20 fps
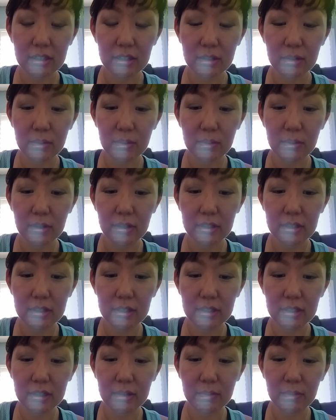So let's
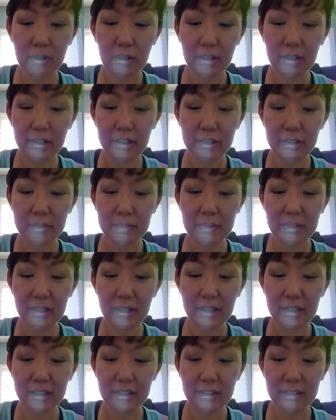see why you're
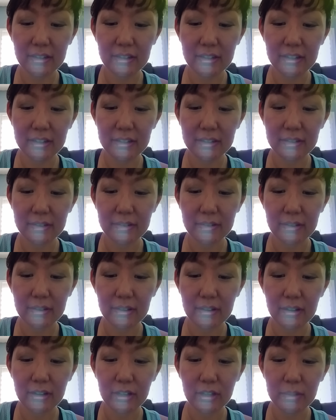blocking it.
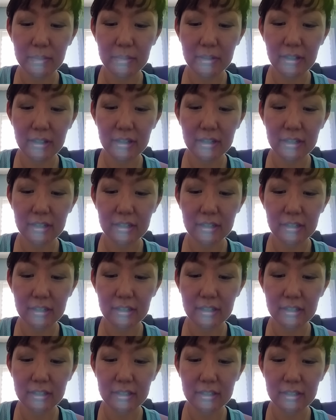Are you blocking it?
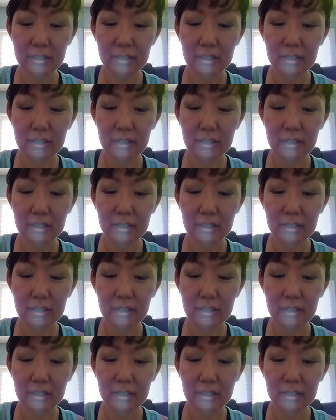Yes.